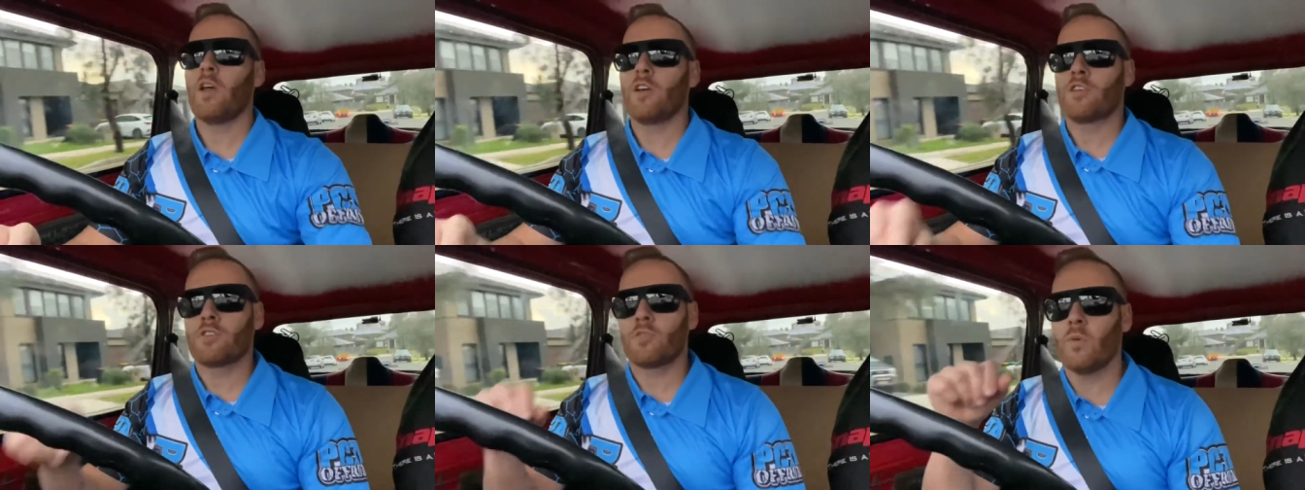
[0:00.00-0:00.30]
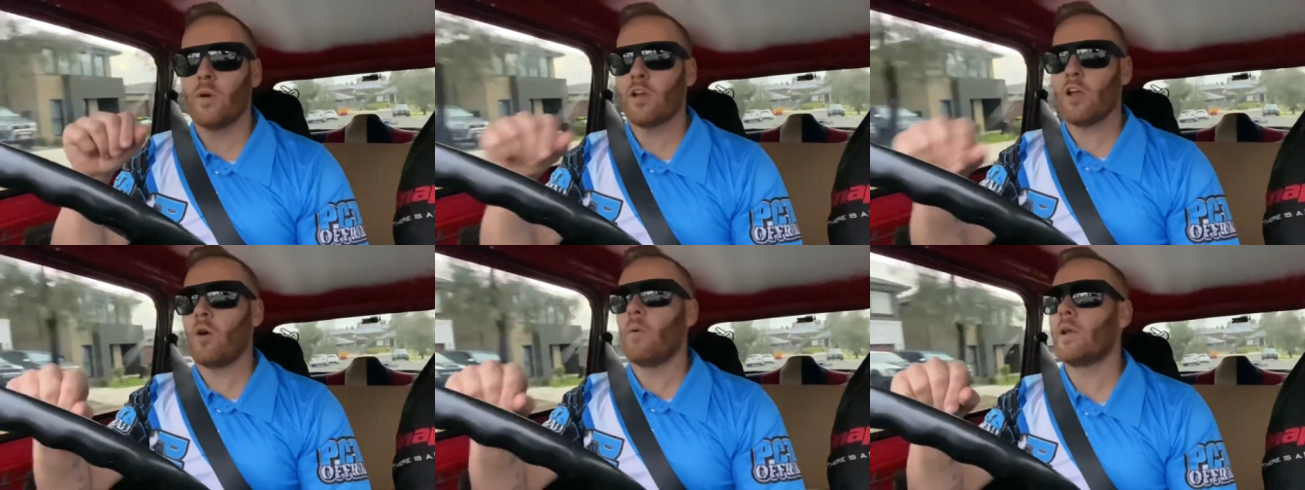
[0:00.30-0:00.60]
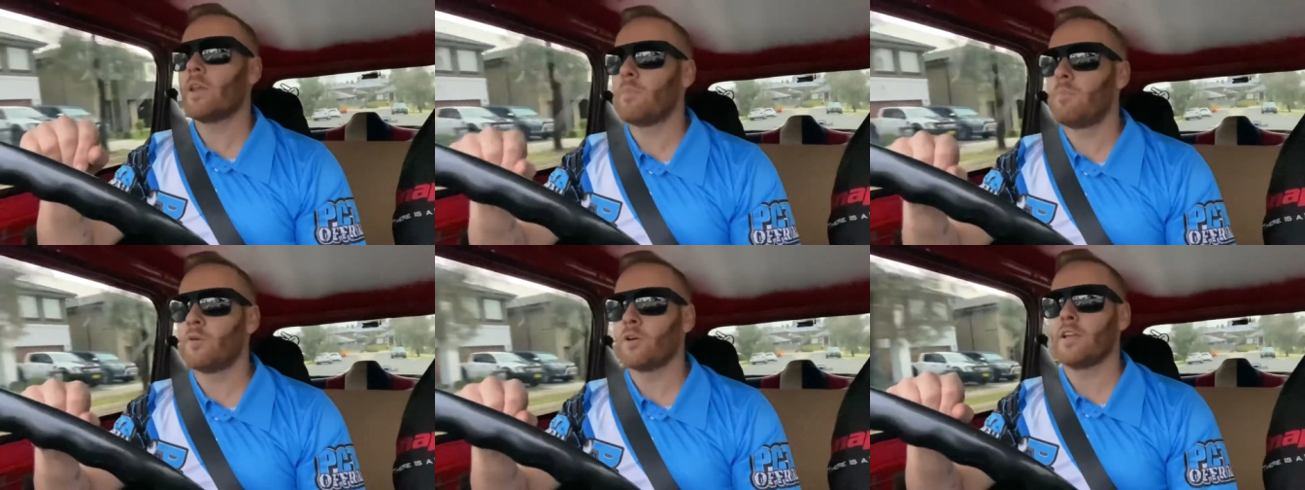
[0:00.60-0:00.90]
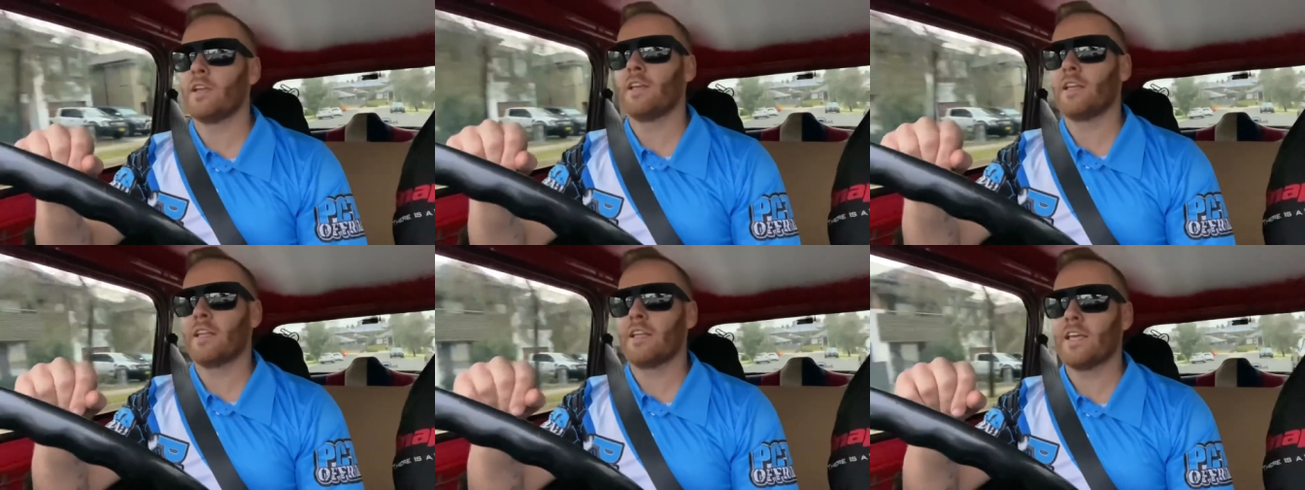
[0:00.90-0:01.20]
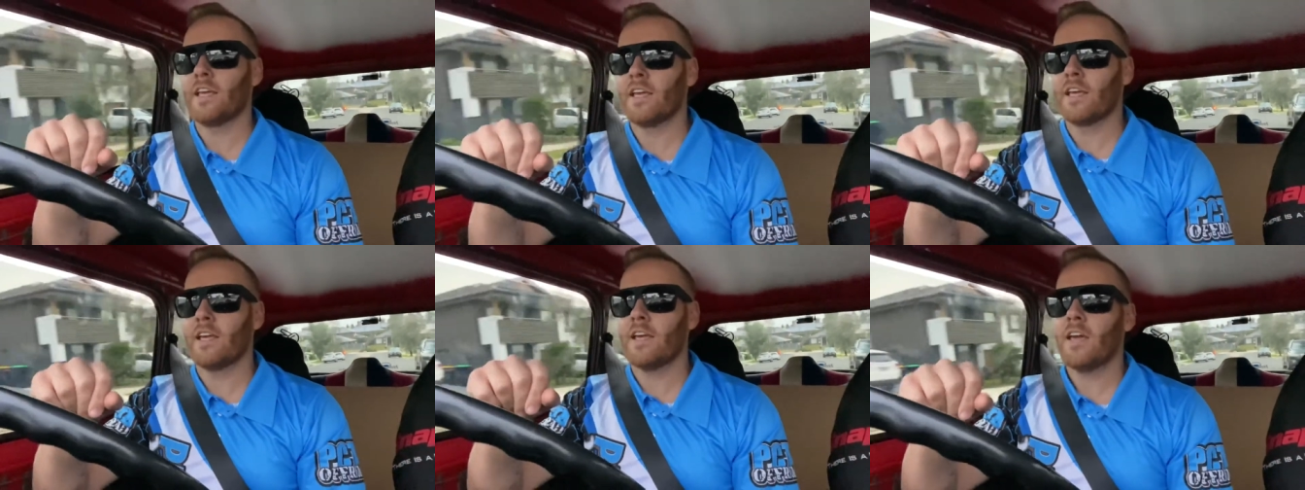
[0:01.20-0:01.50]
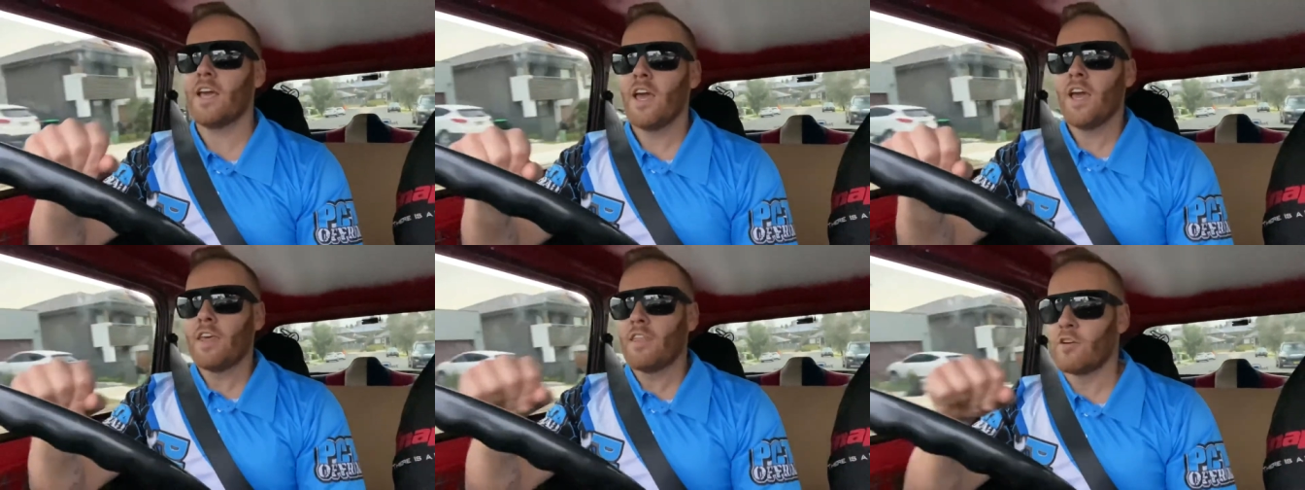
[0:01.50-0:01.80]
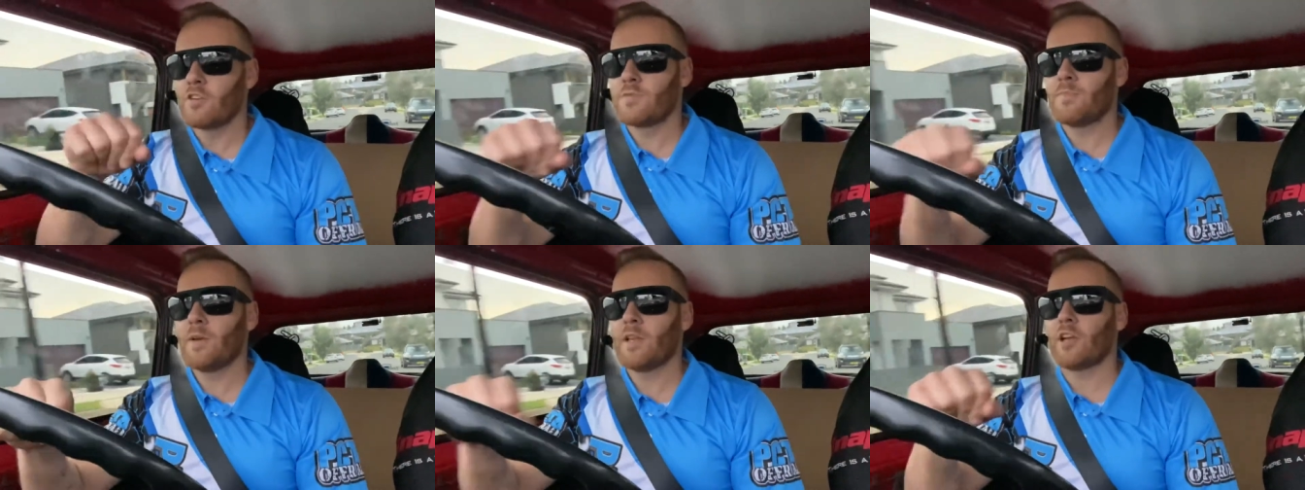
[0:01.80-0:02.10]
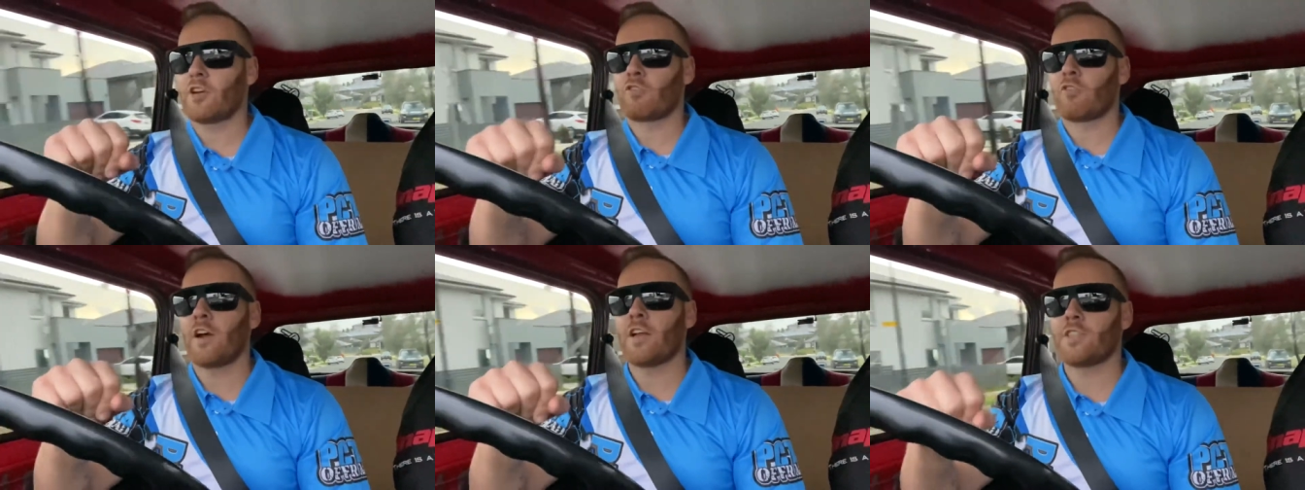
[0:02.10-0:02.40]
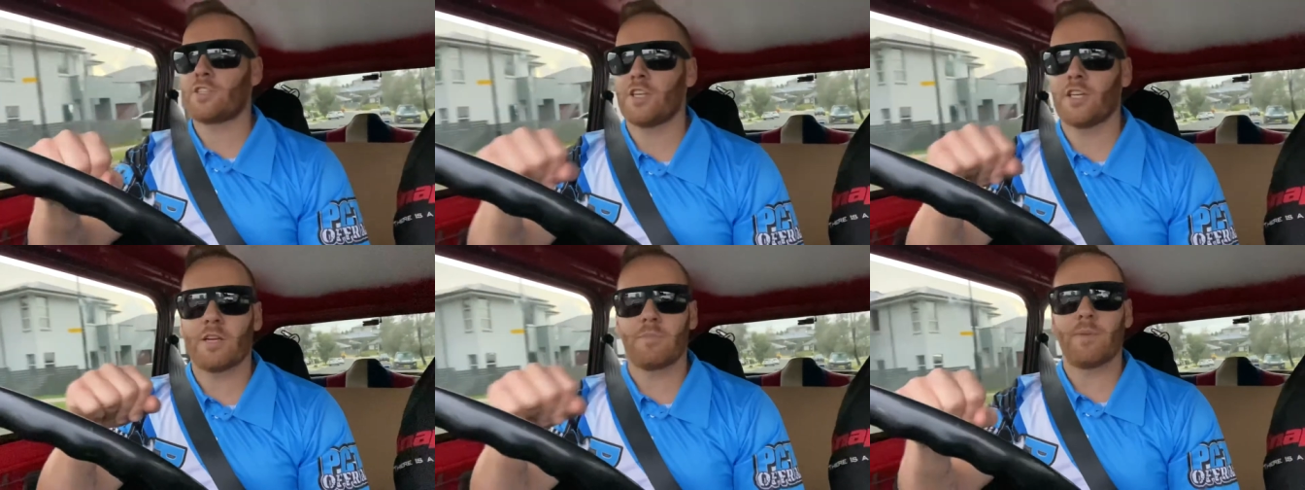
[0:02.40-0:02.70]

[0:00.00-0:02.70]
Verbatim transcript: So when I went to put it in the gear, it was a bit of crunching,